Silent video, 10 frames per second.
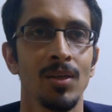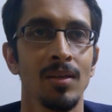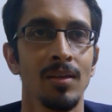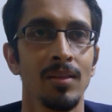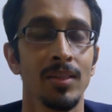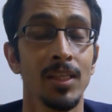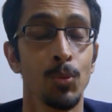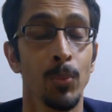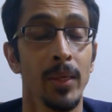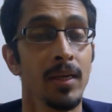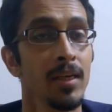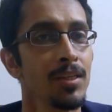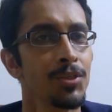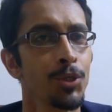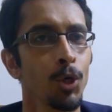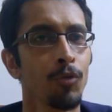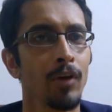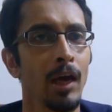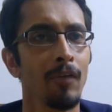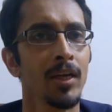This way, instead of
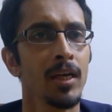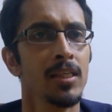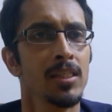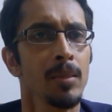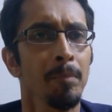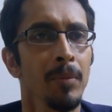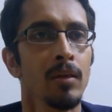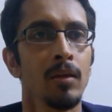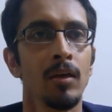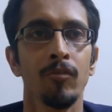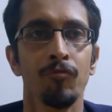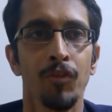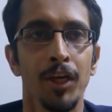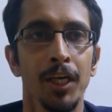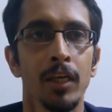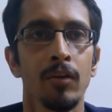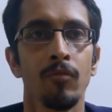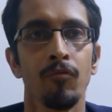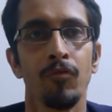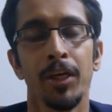having a simple fade in,
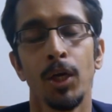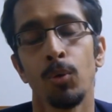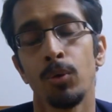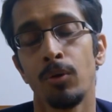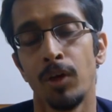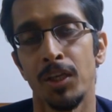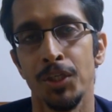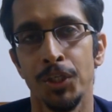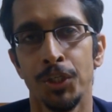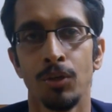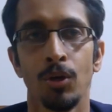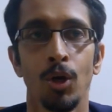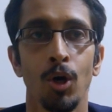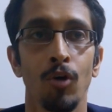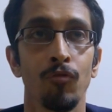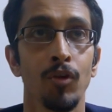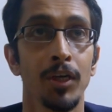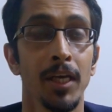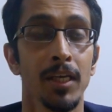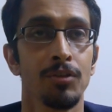fade out transition of
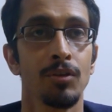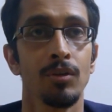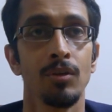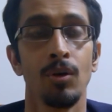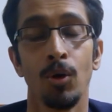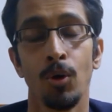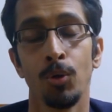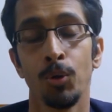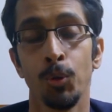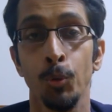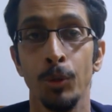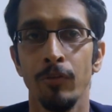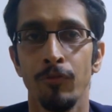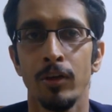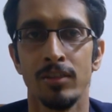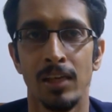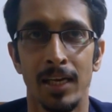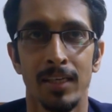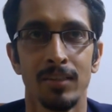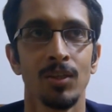text on two different slides,
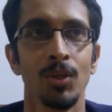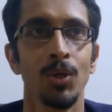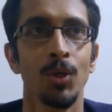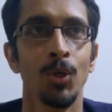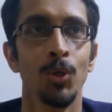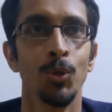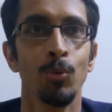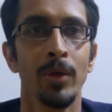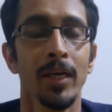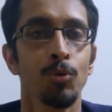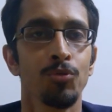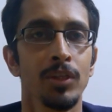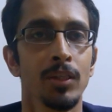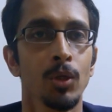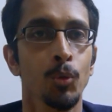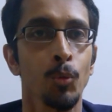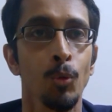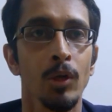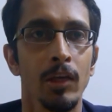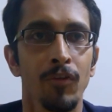you get to see the cool
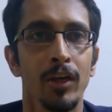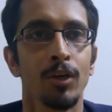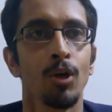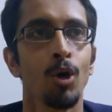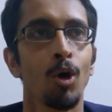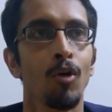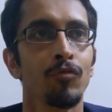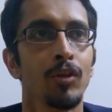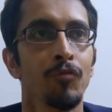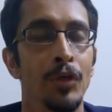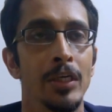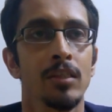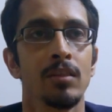effect of the words